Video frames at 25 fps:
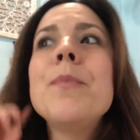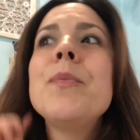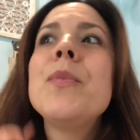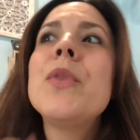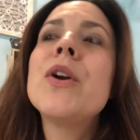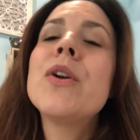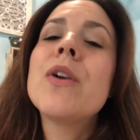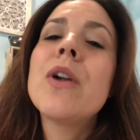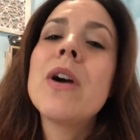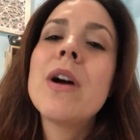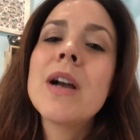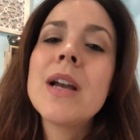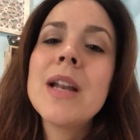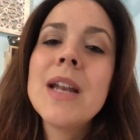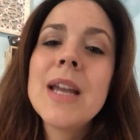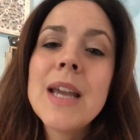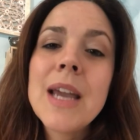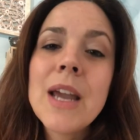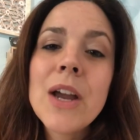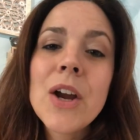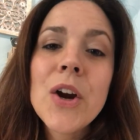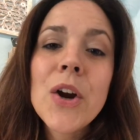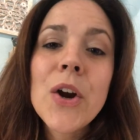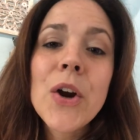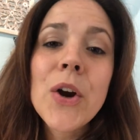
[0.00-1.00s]
they're not gonna
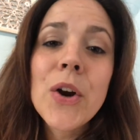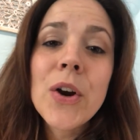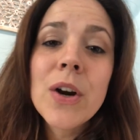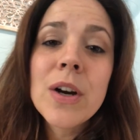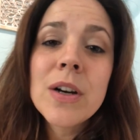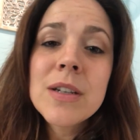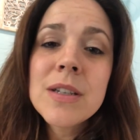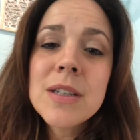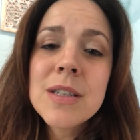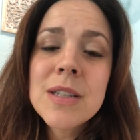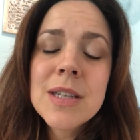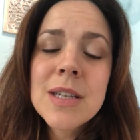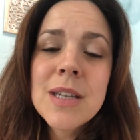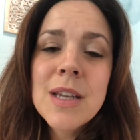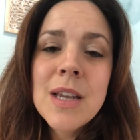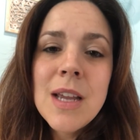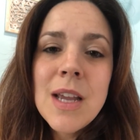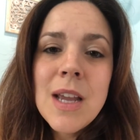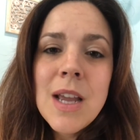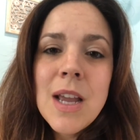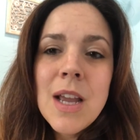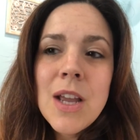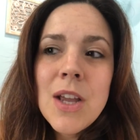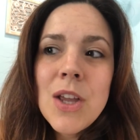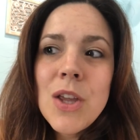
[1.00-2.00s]
get hurt,
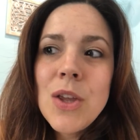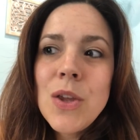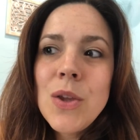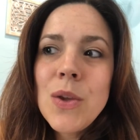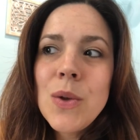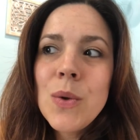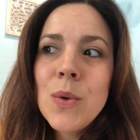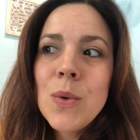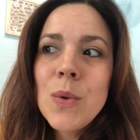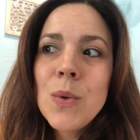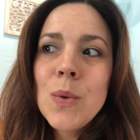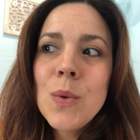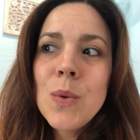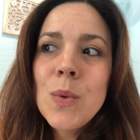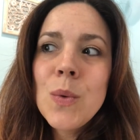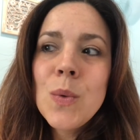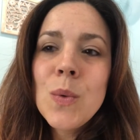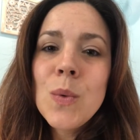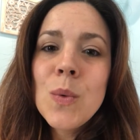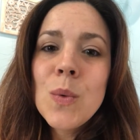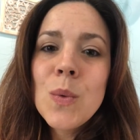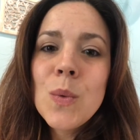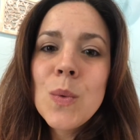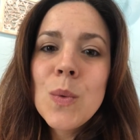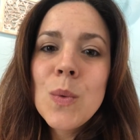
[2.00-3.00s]

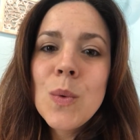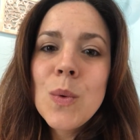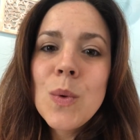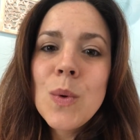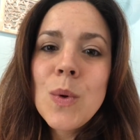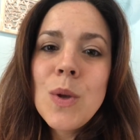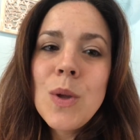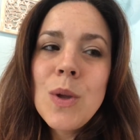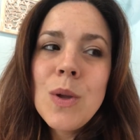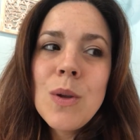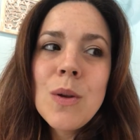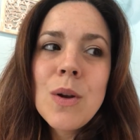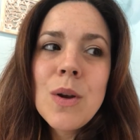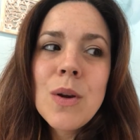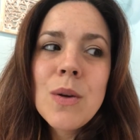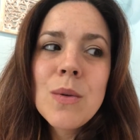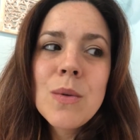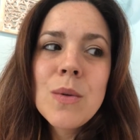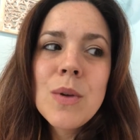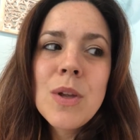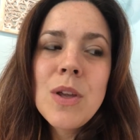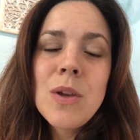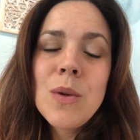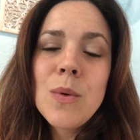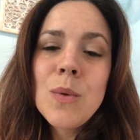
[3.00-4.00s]
you
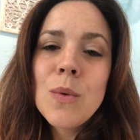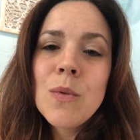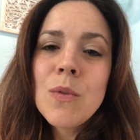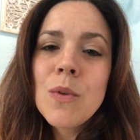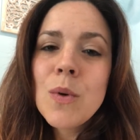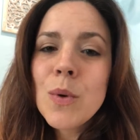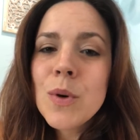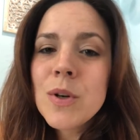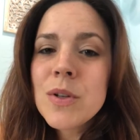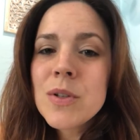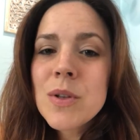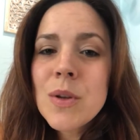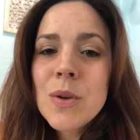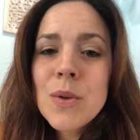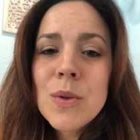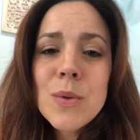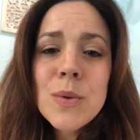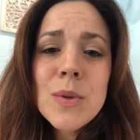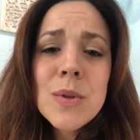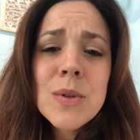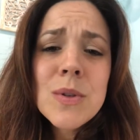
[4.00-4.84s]
of course go through